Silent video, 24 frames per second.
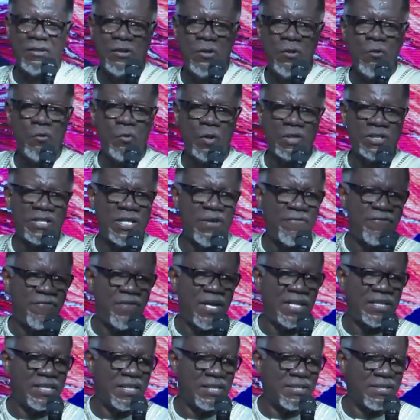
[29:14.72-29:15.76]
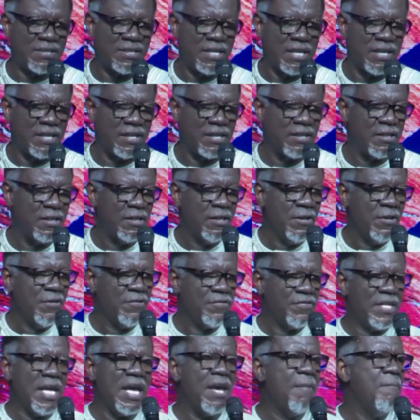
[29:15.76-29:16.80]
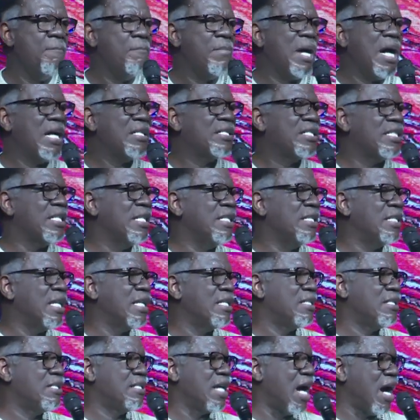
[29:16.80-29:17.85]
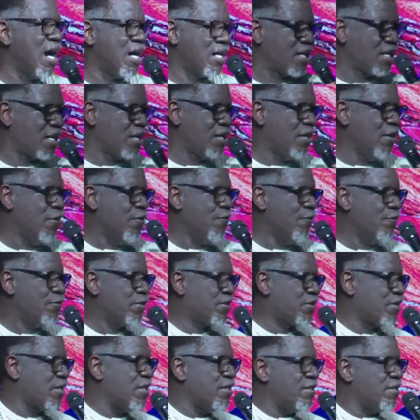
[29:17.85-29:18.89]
was a fantasy. They march in the dark since